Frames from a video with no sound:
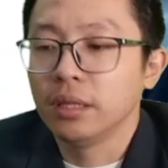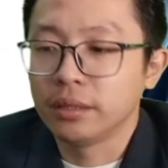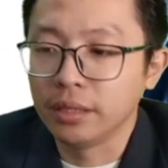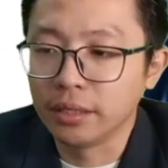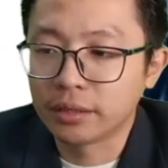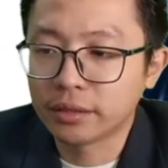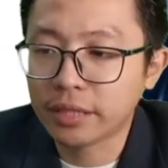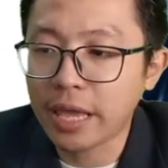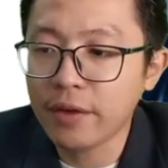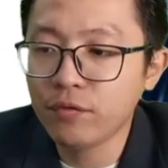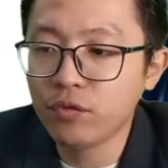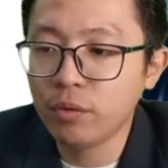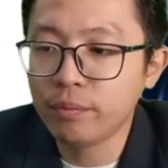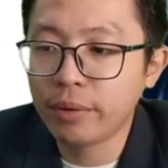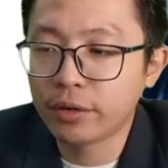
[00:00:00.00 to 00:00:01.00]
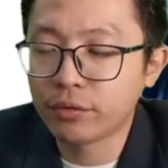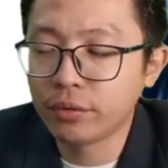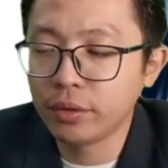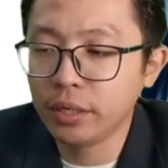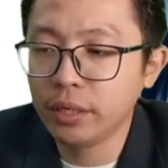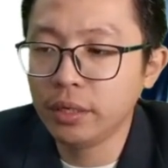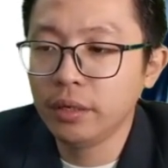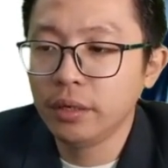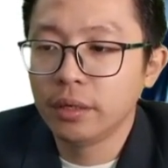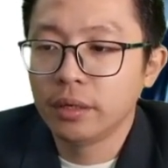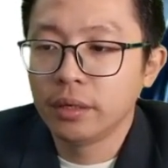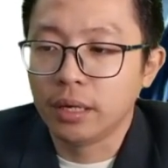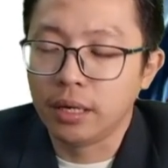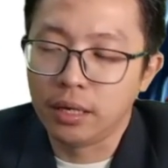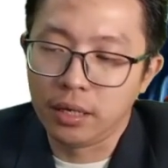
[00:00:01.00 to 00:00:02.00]
the 10 volt battery
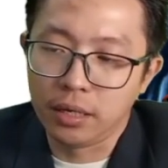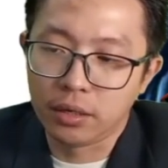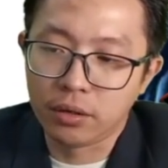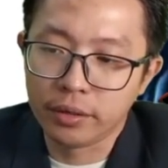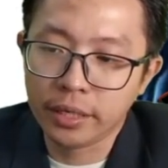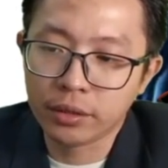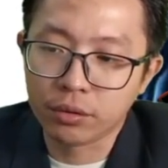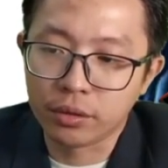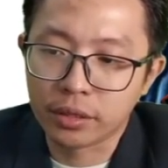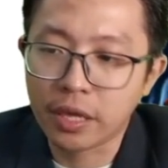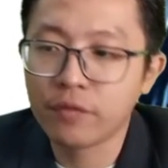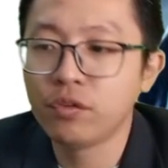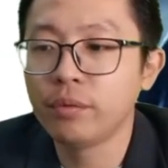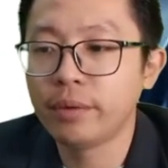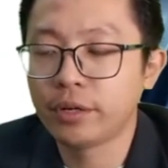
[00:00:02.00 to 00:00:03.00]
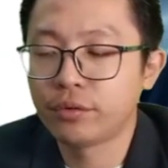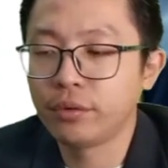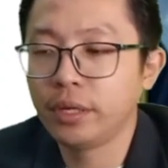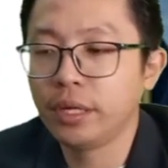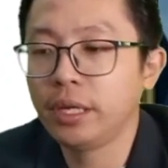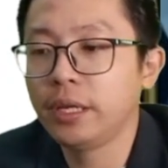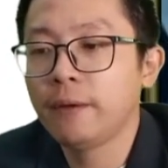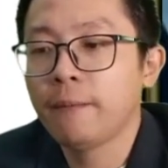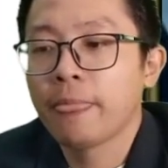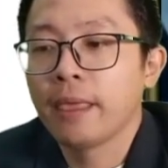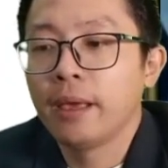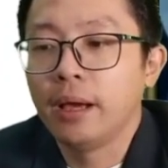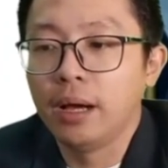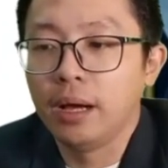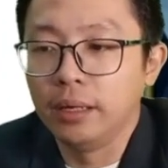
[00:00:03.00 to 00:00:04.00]
connect to the 10 volt battery,
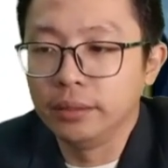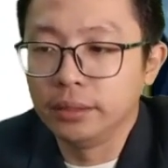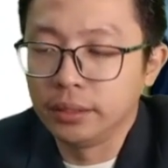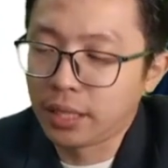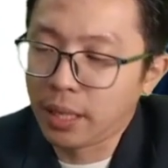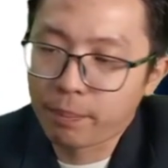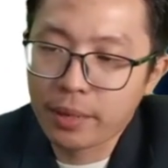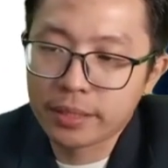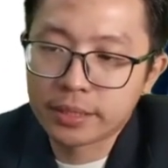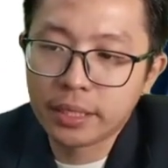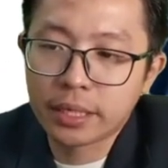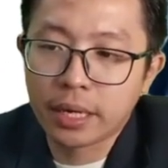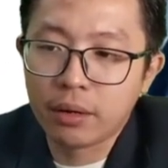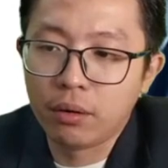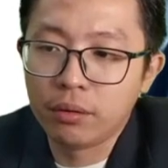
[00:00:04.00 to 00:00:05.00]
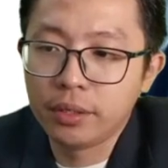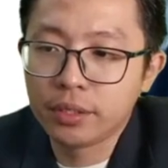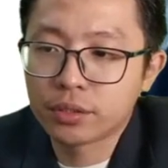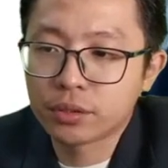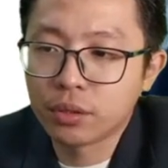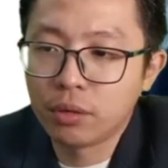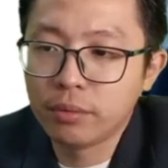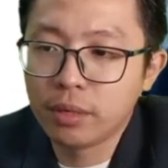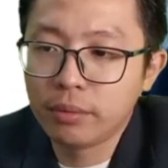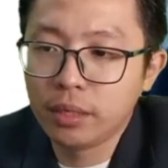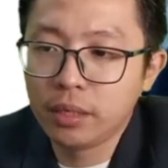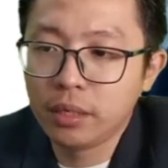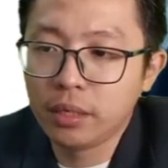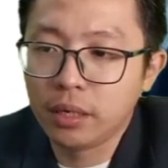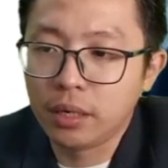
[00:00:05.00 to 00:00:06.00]
the capacitor can only store
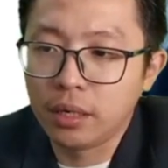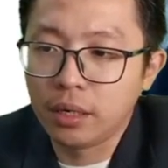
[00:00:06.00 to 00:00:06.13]
maybe